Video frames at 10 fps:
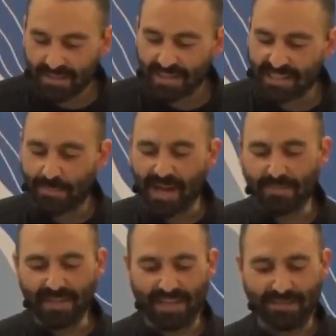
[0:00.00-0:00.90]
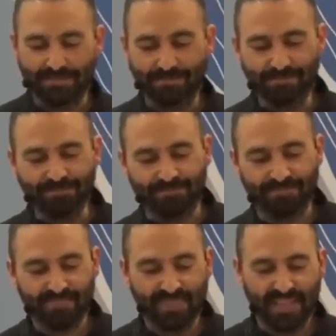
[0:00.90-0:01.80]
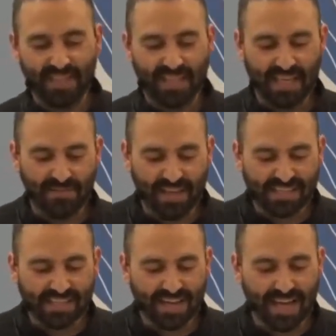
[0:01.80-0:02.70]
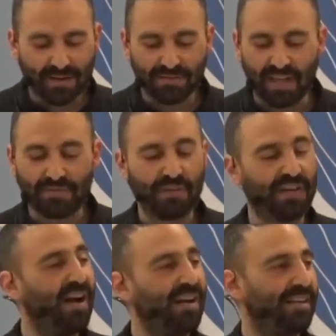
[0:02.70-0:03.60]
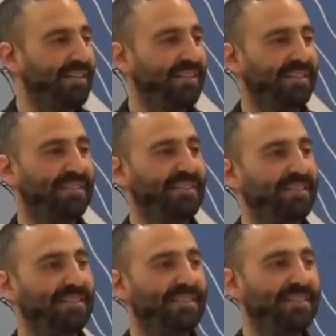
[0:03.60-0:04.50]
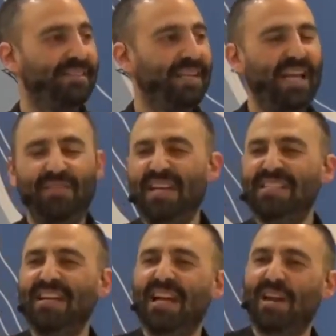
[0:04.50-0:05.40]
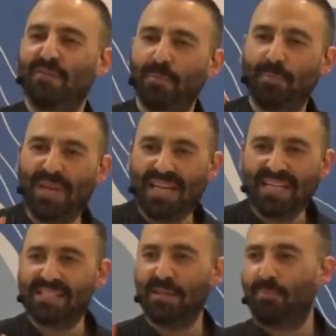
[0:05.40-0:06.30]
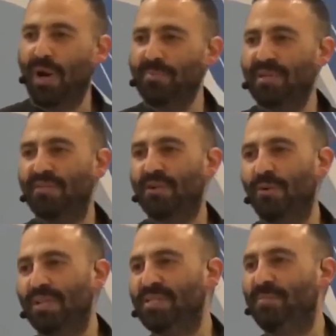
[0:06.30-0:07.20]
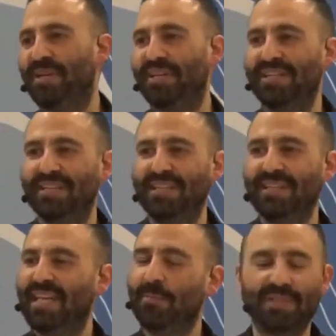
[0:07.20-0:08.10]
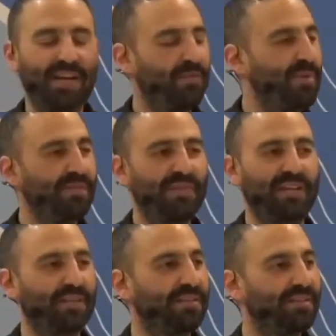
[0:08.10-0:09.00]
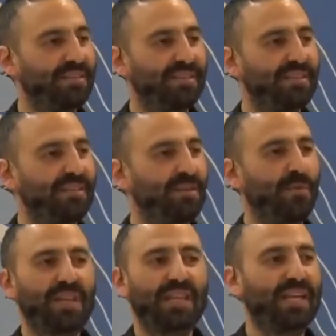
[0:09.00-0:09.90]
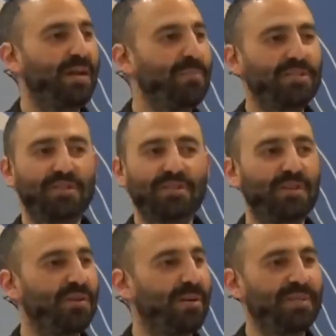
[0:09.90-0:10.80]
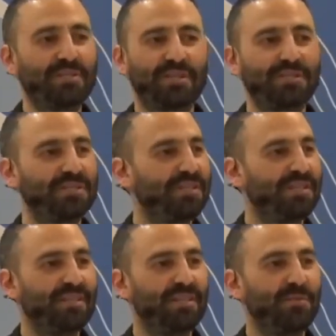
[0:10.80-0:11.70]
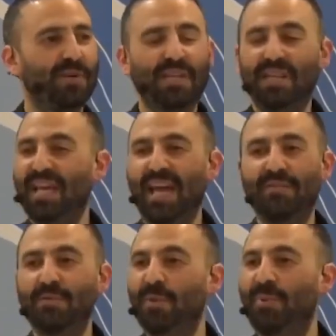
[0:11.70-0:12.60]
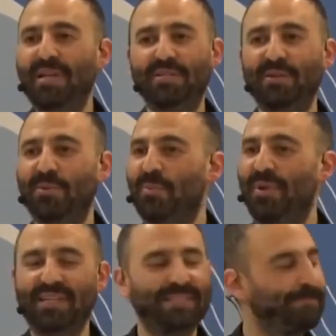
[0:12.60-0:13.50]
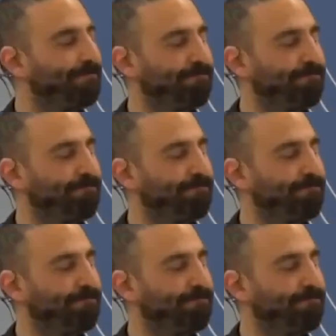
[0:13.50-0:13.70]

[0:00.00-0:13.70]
Because the bottom line, if it is done out of love for God, if it is done out of obedience to the prompting of the Holy Spirit, it will never be a failure. Whether they come to church or don't come to church, whether they ever repent or don't repent,